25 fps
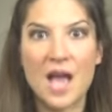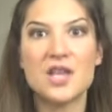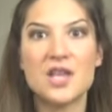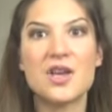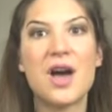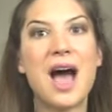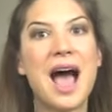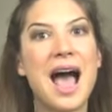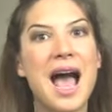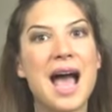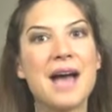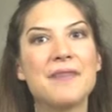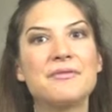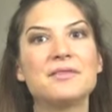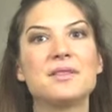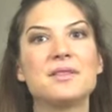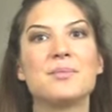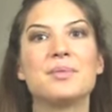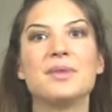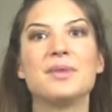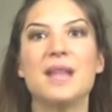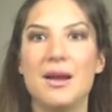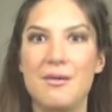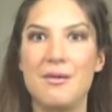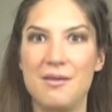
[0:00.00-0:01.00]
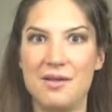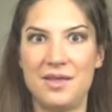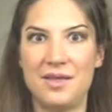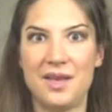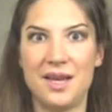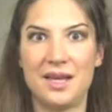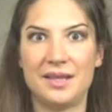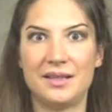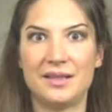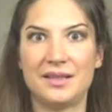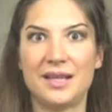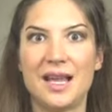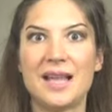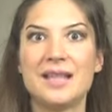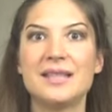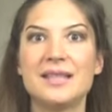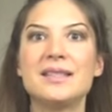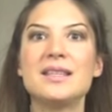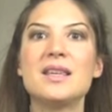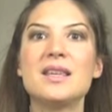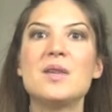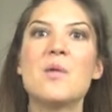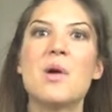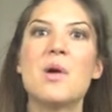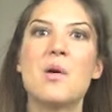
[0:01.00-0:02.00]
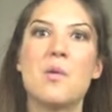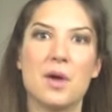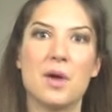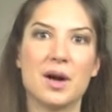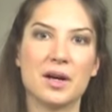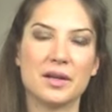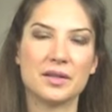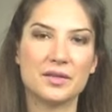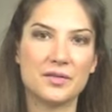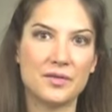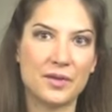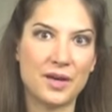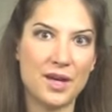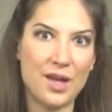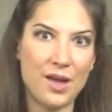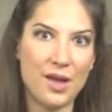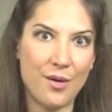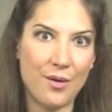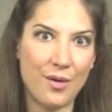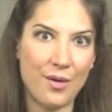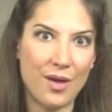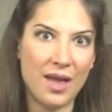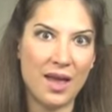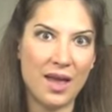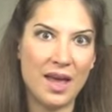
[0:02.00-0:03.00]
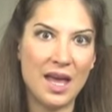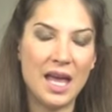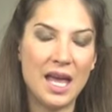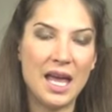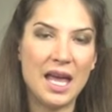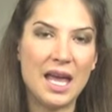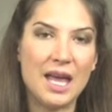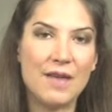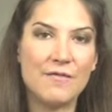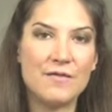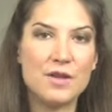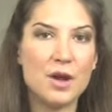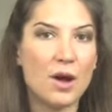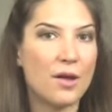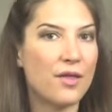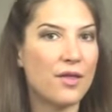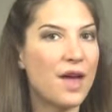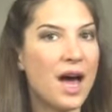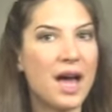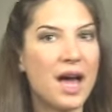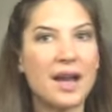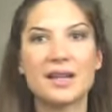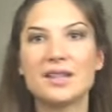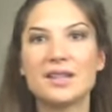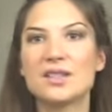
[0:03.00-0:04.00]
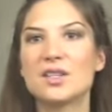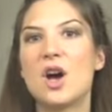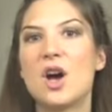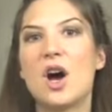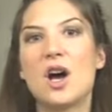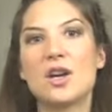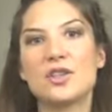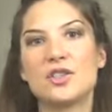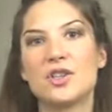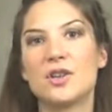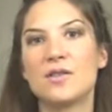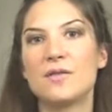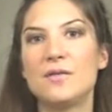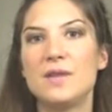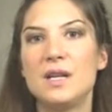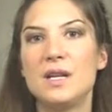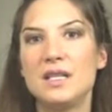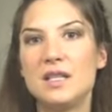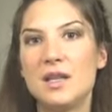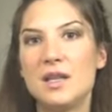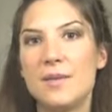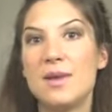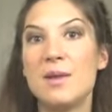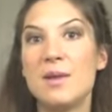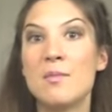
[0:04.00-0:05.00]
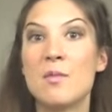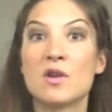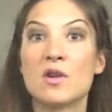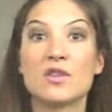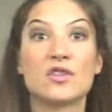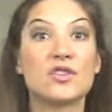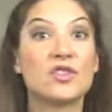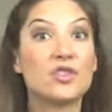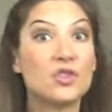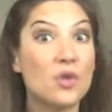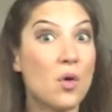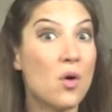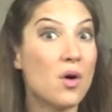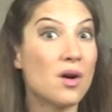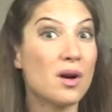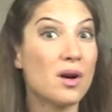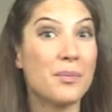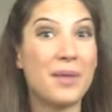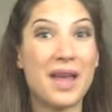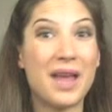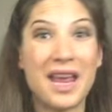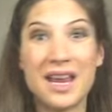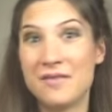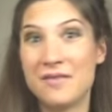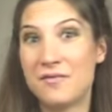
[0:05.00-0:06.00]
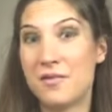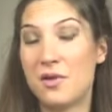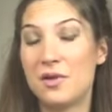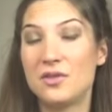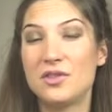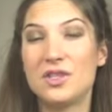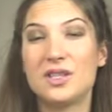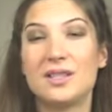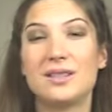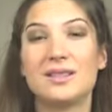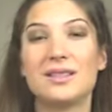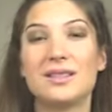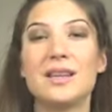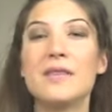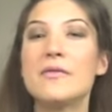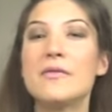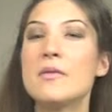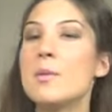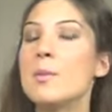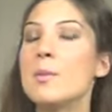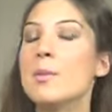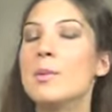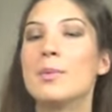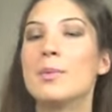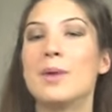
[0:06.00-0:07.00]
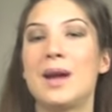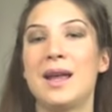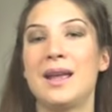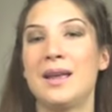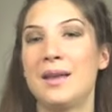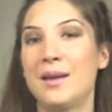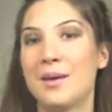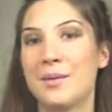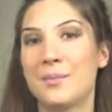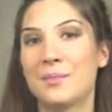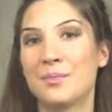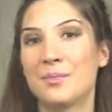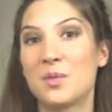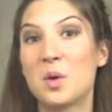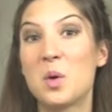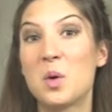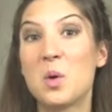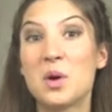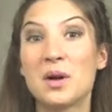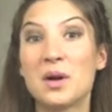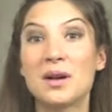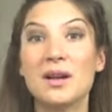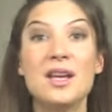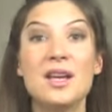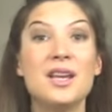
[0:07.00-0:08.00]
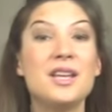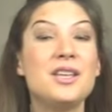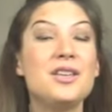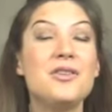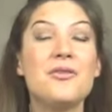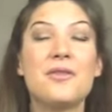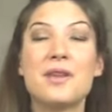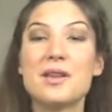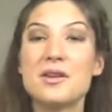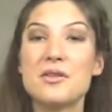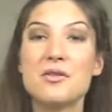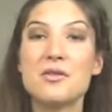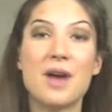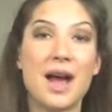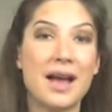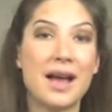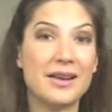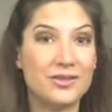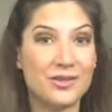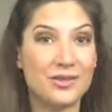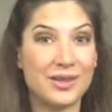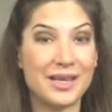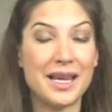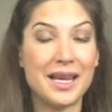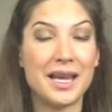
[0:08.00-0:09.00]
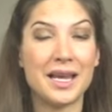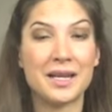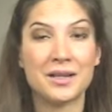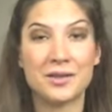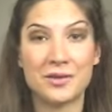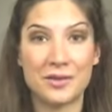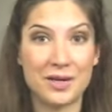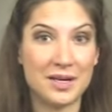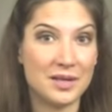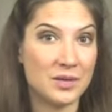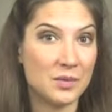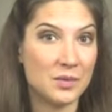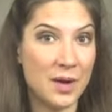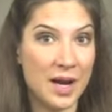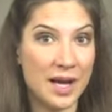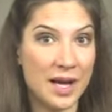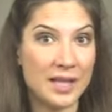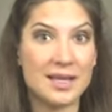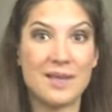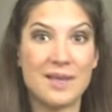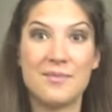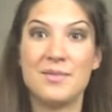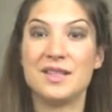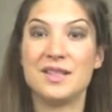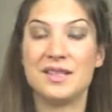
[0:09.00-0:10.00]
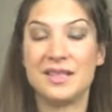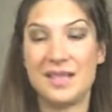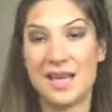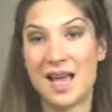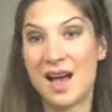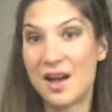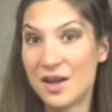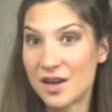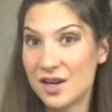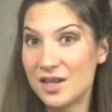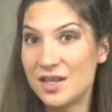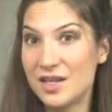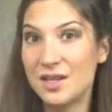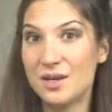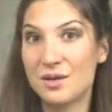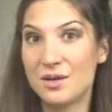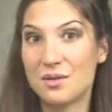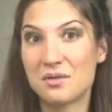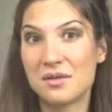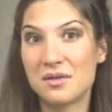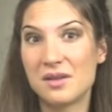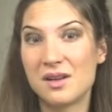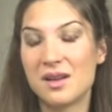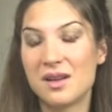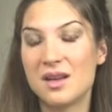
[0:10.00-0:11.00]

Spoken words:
You'll have to play with this and see what works for you. If the orthotics cause your feet to be more sore or painful, just give them a break. Or you can gradually increase wearing them and see how you do.